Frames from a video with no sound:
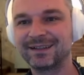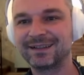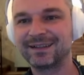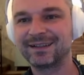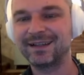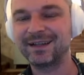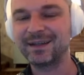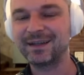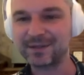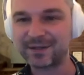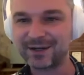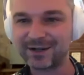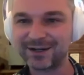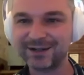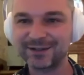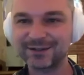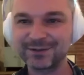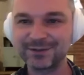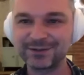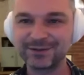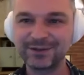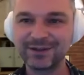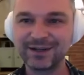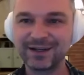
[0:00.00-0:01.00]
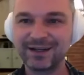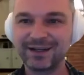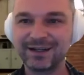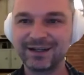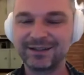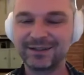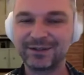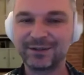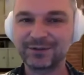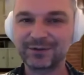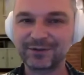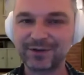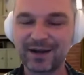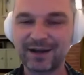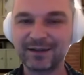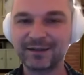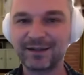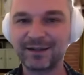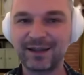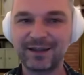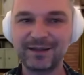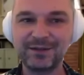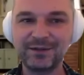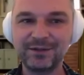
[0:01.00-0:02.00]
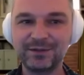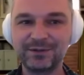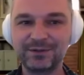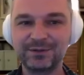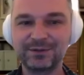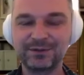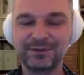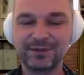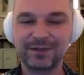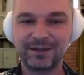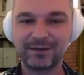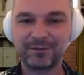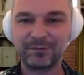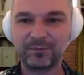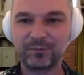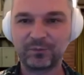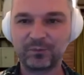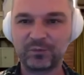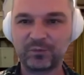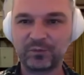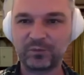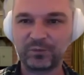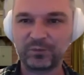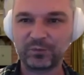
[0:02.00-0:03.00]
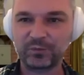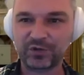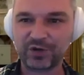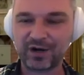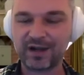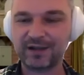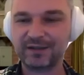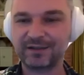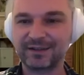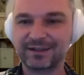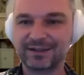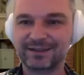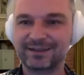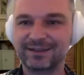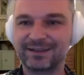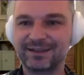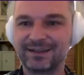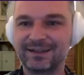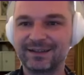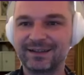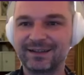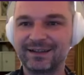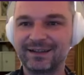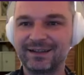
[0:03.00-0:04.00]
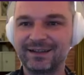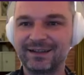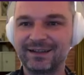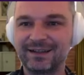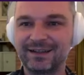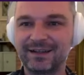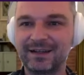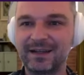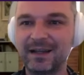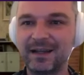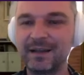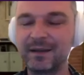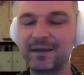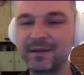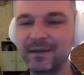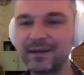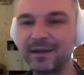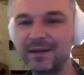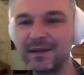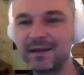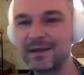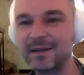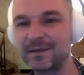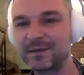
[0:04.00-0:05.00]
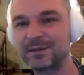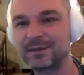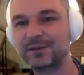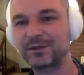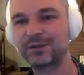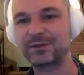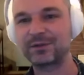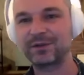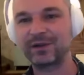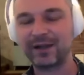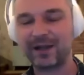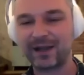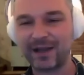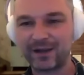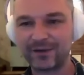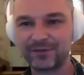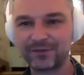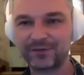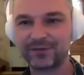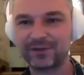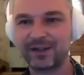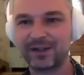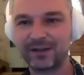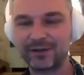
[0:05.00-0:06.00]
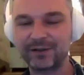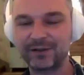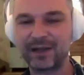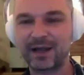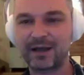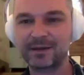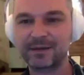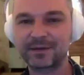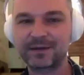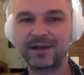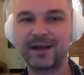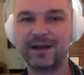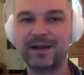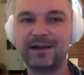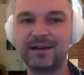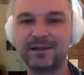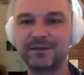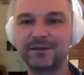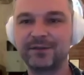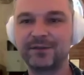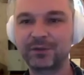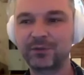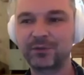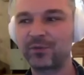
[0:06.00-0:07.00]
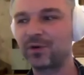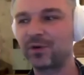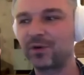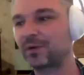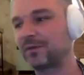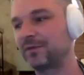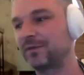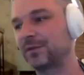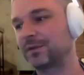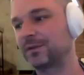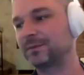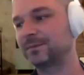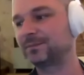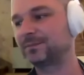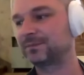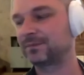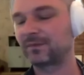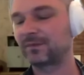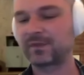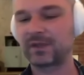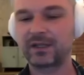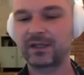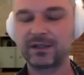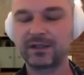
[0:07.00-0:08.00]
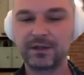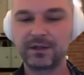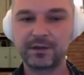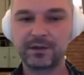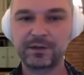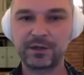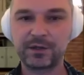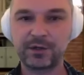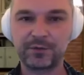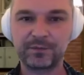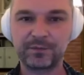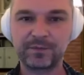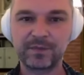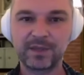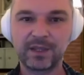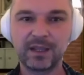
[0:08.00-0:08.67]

It's hard to write a new product. It's easy to have a nice guide that works for. So